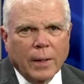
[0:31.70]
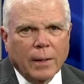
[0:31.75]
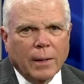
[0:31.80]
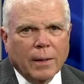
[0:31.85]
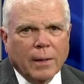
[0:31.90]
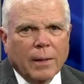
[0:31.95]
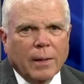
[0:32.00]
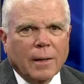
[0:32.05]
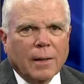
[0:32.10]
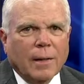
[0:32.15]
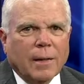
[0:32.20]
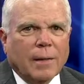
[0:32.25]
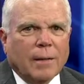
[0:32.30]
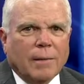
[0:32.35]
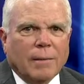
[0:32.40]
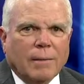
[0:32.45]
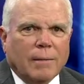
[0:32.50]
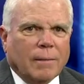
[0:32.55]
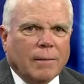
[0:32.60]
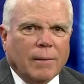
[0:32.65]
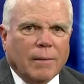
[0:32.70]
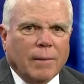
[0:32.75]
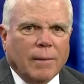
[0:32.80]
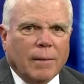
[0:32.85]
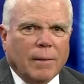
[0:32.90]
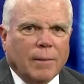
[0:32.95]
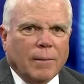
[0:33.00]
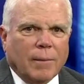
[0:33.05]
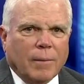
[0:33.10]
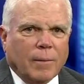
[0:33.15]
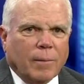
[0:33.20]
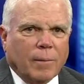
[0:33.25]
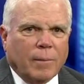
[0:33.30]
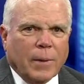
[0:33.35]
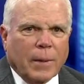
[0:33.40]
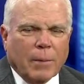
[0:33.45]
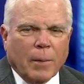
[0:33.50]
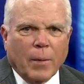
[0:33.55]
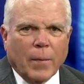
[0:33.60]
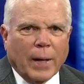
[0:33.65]
need,
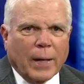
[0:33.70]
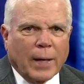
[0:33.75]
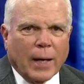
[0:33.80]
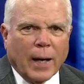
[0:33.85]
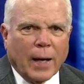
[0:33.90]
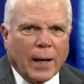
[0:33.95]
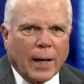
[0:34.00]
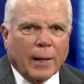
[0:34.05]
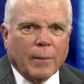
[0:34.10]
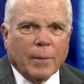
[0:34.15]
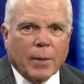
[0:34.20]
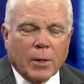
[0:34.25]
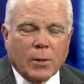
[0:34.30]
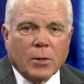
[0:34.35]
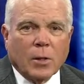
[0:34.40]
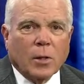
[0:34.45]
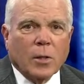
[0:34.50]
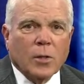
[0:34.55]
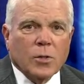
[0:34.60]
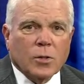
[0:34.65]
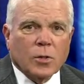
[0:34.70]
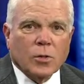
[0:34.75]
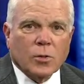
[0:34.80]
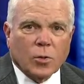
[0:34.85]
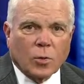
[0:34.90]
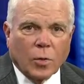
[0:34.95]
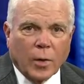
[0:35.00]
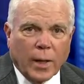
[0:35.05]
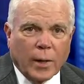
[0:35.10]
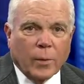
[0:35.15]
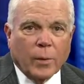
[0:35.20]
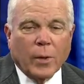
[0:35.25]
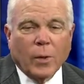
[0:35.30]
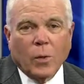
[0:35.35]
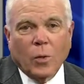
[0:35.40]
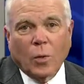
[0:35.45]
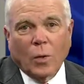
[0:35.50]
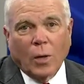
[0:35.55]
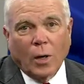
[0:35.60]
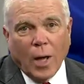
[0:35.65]
people may not like it, but attorneys are trained. We go
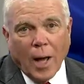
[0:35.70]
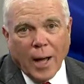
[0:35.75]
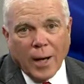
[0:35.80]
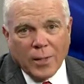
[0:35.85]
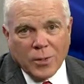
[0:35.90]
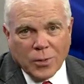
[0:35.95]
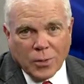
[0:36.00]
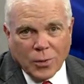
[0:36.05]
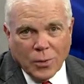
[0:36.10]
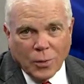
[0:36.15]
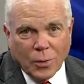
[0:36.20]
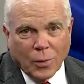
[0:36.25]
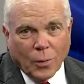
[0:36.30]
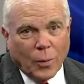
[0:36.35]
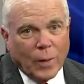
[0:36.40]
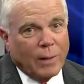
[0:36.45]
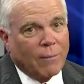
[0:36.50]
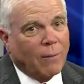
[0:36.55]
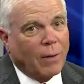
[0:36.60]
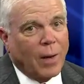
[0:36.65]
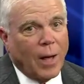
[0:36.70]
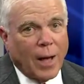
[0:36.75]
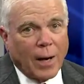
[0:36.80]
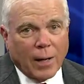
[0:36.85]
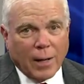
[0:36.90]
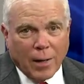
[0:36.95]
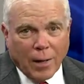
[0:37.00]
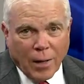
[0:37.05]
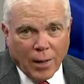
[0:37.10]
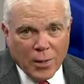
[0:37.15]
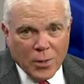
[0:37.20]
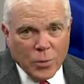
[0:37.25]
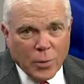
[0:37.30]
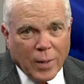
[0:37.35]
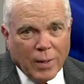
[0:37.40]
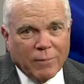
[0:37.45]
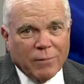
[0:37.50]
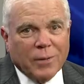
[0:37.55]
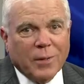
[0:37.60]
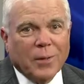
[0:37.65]
to a lot of school. We have a lot of college
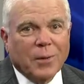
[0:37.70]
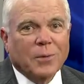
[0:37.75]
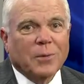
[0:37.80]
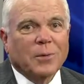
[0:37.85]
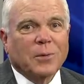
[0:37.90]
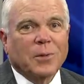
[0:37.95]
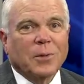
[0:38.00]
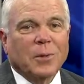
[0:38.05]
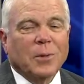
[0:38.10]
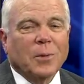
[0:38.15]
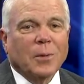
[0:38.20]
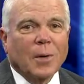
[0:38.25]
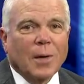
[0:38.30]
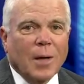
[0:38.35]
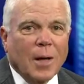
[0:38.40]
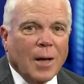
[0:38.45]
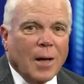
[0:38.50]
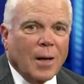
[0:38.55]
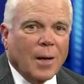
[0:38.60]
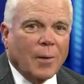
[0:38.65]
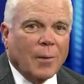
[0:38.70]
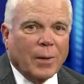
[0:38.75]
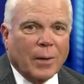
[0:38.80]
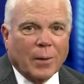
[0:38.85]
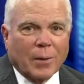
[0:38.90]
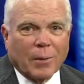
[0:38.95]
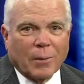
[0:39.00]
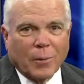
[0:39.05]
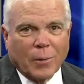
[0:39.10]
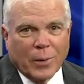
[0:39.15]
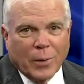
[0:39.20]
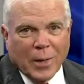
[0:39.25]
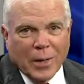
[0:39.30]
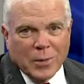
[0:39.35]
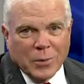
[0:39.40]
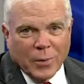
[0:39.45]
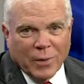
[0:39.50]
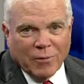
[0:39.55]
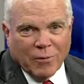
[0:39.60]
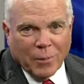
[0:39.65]
we have to go to. We
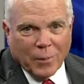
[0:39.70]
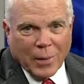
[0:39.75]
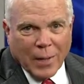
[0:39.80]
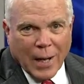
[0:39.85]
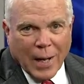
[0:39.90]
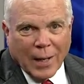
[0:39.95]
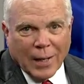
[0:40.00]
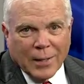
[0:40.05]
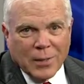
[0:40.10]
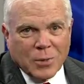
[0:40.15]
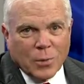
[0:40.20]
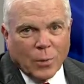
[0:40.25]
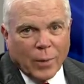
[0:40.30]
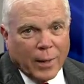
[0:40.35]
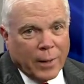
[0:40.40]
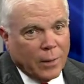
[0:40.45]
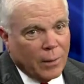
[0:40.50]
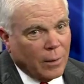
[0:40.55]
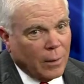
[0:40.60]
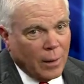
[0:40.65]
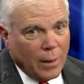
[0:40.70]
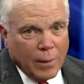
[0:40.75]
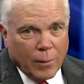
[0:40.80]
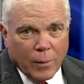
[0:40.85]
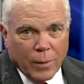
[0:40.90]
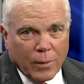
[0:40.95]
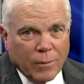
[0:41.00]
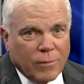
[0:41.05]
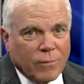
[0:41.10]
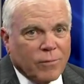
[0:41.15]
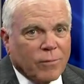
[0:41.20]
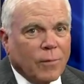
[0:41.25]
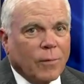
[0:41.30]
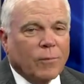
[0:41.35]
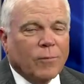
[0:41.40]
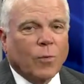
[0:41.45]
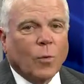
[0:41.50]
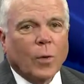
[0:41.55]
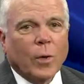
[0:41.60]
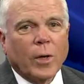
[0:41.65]
graduate from college regularly with
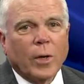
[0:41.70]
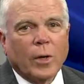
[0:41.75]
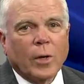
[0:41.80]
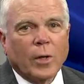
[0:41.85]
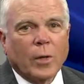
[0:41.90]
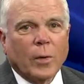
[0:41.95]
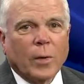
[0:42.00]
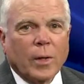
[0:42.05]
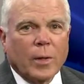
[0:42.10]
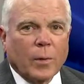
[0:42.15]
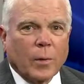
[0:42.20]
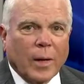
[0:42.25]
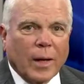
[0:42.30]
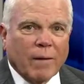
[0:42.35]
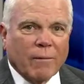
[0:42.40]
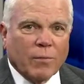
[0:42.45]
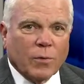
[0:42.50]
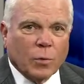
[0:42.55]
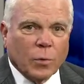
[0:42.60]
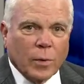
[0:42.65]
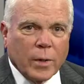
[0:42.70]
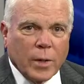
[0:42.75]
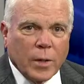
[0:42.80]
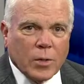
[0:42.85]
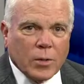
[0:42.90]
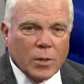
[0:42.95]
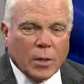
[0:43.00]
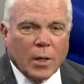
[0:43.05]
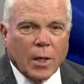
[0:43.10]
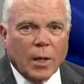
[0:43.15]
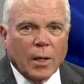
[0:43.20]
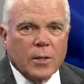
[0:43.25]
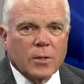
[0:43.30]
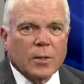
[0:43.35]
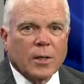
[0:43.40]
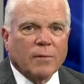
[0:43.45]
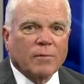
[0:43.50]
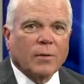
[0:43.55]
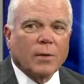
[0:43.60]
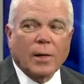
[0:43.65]
a 4-year degree. Then we have 3 years of
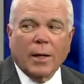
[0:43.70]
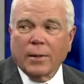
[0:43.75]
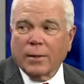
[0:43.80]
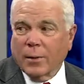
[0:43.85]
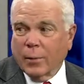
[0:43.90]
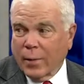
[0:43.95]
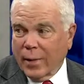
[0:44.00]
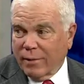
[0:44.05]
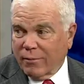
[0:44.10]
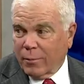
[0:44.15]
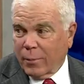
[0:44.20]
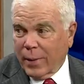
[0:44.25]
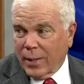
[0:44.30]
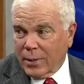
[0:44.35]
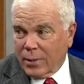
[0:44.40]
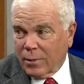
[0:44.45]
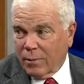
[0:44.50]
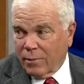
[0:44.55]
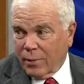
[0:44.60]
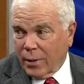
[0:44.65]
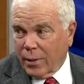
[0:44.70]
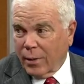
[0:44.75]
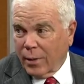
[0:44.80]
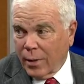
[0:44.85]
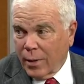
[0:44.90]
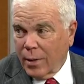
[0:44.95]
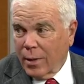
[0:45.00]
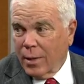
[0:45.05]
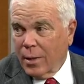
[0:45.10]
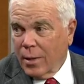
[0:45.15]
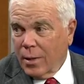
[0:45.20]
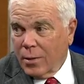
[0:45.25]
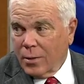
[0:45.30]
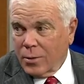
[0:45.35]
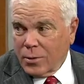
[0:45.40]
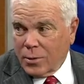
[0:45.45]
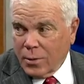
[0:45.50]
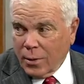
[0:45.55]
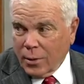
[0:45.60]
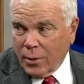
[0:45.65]
college after that. Then we have to pass a very
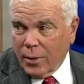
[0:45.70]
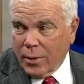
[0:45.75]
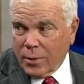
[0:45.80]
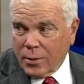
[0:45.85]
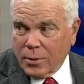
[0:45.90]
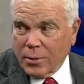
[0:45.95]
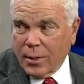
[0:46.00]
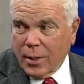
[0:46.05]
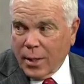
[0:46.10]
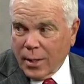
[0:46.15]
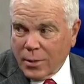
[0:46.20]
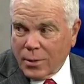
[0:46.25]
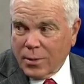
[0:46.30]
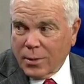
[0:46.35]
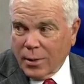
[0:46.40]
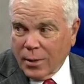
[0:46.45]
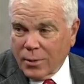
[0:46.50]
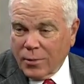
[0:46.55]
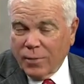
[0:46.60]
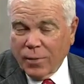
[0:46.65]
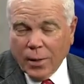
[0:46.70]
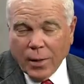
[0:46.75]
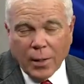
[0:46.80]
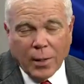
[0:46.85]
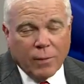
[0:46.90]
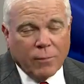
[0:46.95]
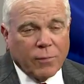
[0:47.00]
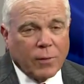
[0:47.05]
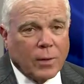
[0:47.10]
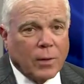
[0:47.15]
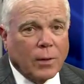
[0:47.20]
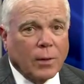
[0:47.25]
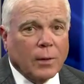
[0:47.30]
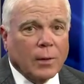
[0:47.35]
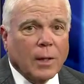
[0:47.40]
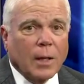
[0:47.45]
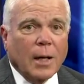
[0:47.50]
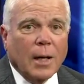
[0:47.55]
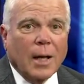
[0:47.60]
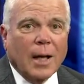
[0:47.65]
serious test that's very
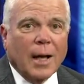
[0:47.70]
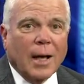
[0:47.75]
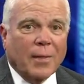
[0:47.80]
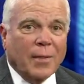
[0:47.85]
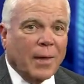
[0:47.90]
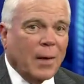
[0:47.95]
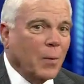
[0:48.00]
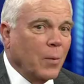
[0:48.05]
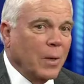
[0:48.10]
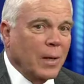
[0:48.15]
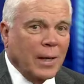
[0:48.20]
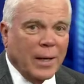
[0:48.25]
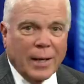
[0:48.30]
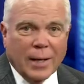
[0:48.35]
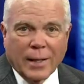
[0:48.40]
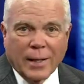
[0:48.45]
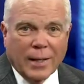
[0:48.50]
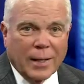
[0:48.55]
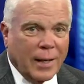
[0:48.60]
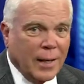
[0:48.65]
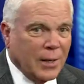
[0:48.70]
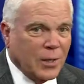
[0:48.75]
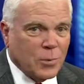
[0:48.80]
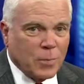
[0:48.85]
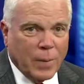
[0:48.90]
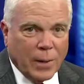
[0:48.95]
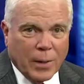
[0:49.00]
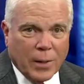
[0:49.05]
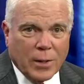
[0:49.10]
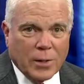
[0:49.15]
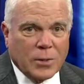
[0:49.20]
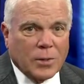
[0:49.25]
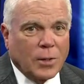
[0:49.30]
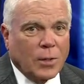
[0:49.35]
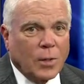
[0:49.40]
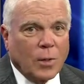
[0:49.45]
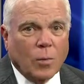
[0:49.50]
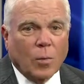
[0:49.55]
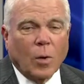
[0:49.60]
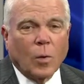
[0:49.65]
difficult. And then we need to get experience
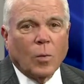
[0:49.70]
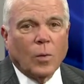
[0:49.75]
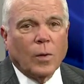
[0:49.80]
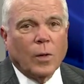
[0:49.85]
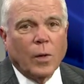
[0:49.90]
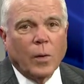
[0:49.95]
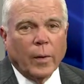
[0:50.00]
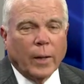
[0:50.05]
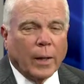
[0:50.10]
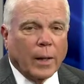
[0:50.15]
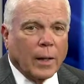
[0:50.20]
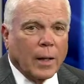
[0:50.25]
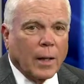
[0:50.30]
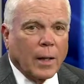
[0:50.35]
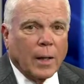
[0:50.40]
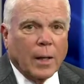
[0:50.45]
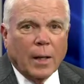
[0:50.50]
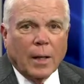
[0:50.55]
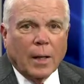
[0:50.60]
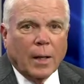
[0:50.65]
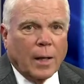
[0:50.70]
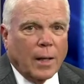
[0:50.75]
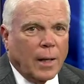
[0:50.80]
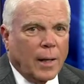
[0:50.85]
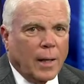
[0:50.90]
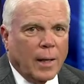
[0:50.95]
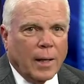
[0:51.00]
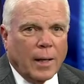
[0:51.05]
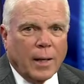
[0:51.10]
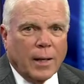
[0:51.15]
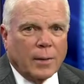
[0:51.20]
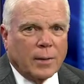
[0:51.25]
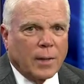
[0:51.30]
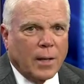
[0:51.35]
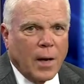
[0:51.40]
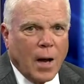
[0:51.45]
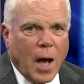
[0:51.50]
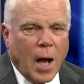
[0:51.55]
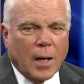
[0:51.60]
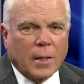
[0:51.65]
to do what we're doing. And
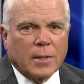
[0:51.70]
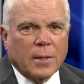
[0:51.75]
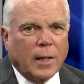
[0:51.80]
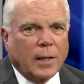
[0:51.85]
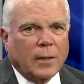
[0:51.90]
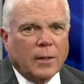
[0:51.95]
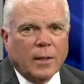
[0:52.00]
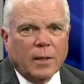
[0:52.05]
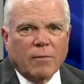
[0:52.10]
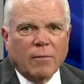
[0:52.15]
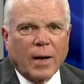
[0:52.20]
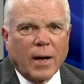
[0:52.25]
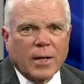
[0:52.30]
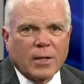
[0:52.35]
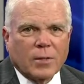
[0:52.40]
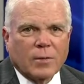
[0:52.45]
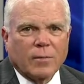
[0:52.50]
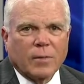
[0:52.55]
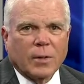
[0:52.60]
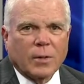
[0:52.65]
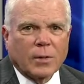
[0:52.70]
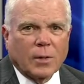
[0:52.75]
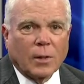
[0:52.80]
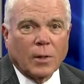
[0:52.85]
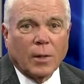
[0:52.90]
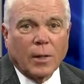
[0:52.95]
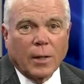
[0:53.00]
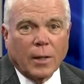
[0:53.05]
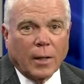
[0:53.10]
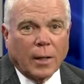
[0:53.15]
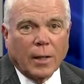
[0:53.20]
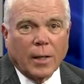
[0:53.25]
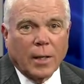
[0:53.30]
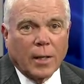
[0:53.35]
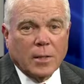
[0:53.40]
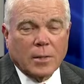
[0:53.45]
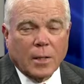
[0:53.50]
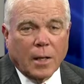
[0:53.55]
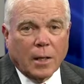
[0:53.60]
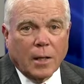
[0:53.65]
to not take the advice of an attorney in a
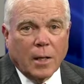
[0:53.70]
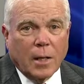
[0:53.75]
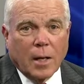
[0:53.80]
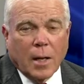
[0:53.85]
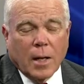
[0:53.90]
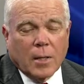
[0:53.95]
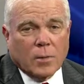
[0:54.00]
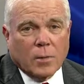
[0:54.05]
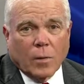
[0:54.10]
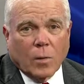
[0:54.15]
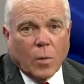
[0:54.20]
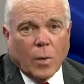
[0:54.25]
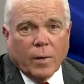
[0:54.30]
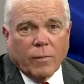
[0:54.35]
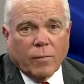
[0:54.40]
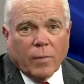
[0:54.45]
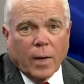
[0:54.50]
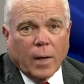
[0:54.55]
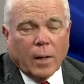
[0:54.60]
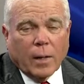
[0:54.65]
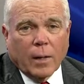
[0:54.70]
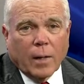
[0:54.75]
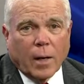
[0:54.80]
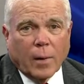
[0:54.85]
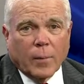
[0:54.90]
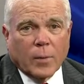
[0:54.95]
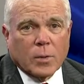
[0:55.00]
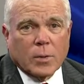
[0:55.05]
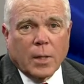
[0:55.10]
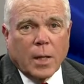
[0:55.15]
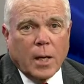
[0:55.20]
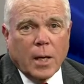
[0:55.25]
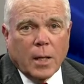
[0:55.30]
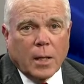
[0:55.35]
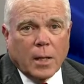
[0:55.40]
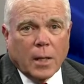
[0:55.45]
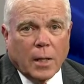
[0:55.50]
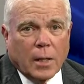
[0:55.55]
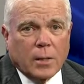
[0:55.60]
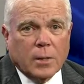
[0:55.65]
case like he has, or quite frankly, in almost
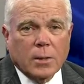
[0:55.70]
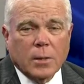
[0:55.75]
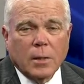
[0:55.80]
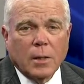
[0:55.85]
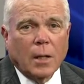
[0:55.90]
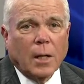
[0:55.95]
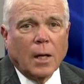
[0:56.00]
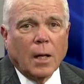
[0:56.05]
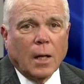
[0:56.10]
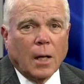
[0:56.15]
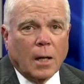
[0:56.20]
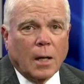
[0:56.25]
any case,